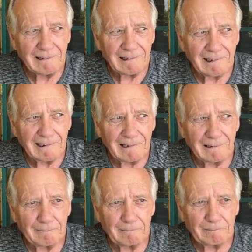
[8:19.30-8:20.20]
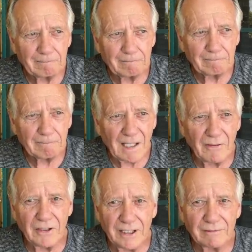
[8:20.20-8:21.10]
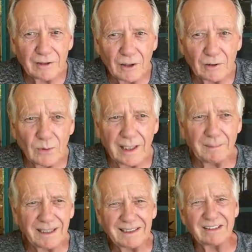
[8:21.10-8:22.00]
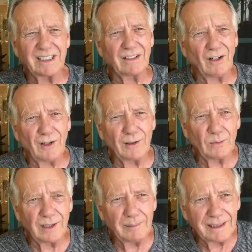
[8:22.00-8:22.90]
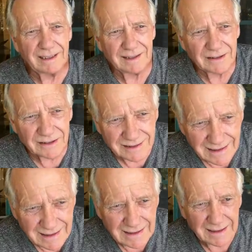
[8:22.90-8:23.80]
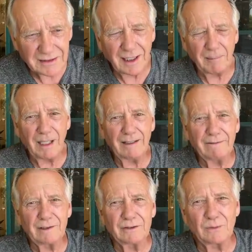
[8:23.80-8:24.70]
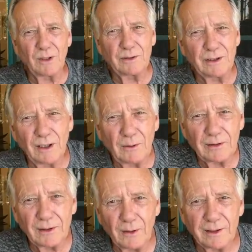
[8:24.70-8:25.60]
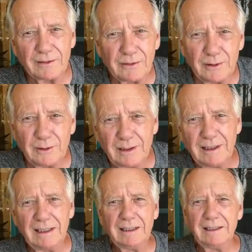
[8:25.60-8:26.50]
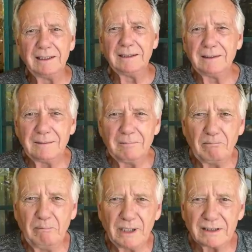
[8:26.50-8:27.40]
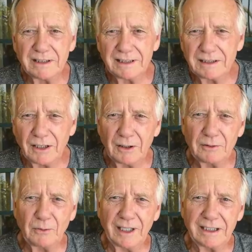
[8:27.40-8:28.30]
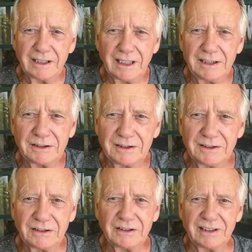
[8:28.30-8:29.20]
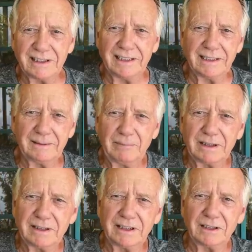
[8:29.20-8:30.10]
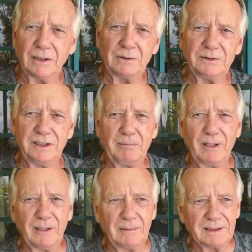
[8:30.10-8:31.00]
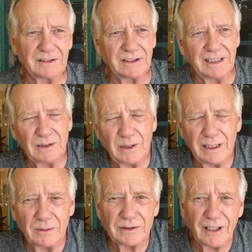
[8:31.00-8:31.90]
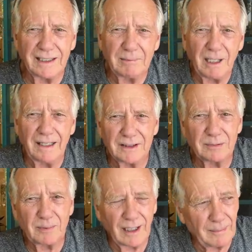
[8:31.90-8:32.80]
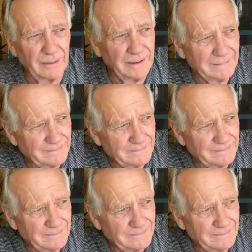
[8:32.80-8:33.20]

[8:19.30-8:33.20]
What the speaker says: the difficult way. I'm not going to say the hard way because it's not my first rodeo with going through building code regulations and building code departments. Anyway, we're trying to buy this property.